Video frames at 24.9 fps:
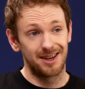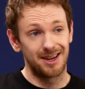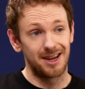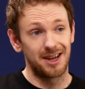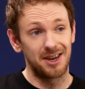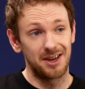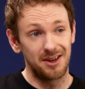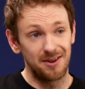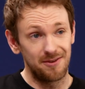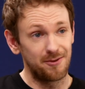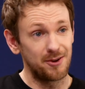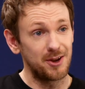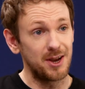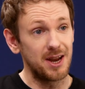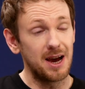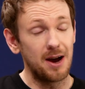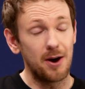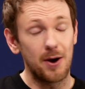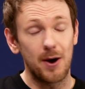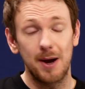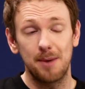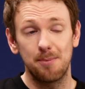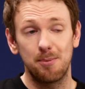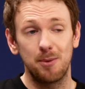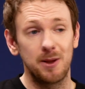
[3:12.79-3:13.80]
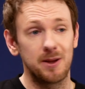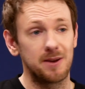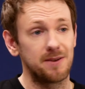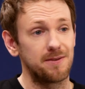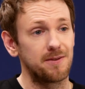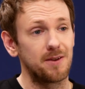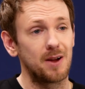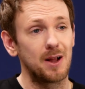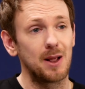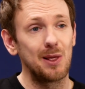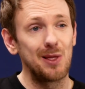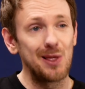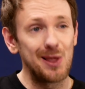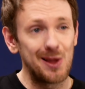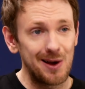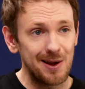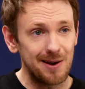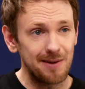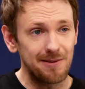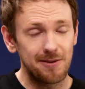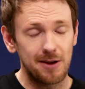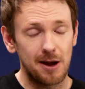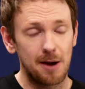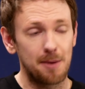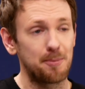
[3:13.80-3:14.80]
And even now, I believe a lot
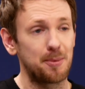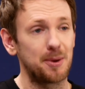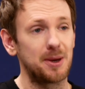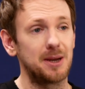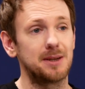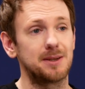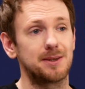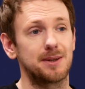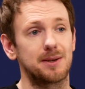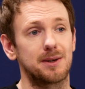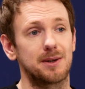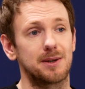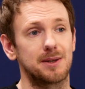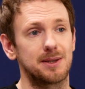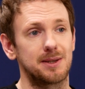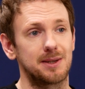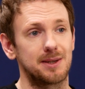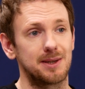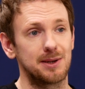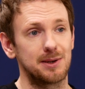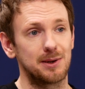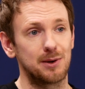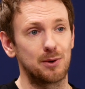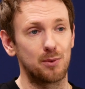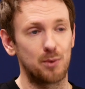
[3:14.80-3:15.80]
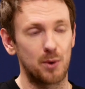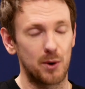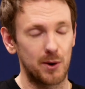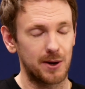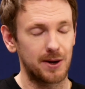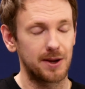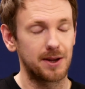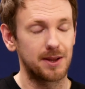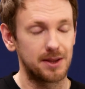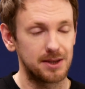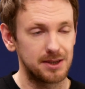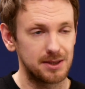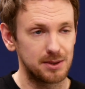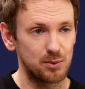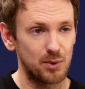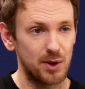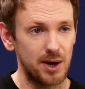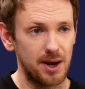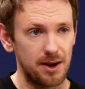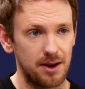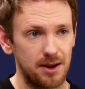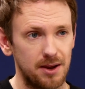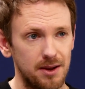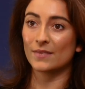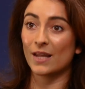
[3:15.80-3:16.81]
of companies are still working this way.